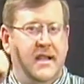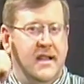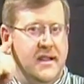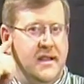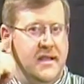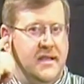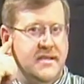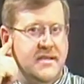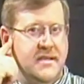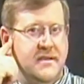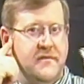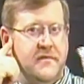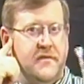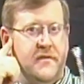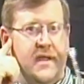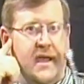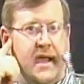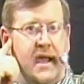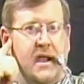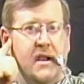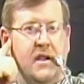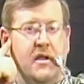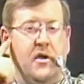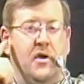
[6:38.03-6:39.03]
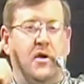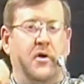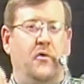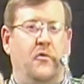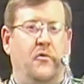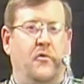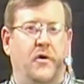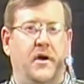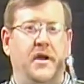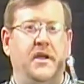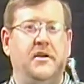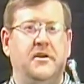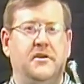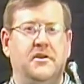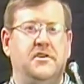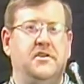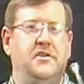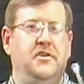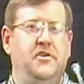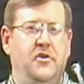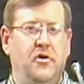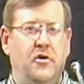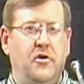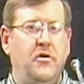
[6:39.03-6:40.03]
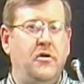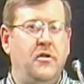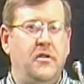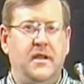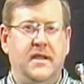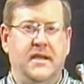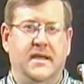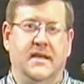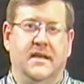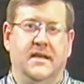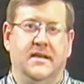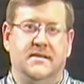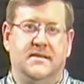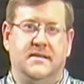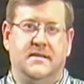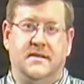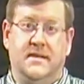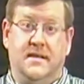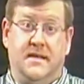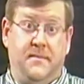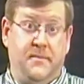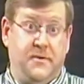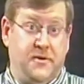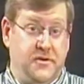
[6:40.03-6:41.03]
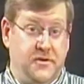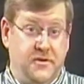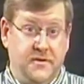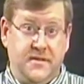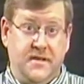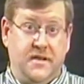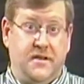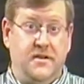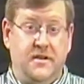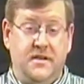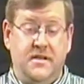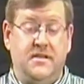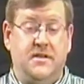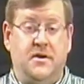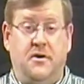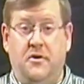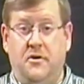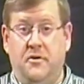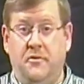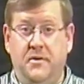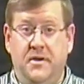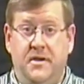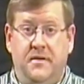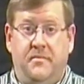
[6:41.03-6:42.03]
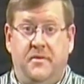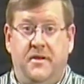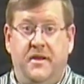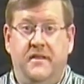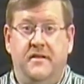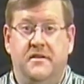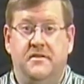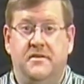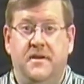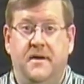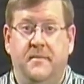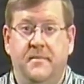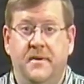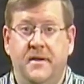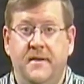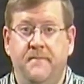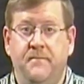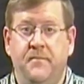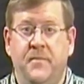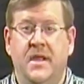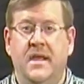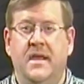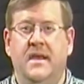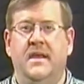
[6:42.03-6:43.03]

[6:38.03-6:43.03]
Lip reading: Listen for that. What your goal is to produce a good tone when you play the trumpet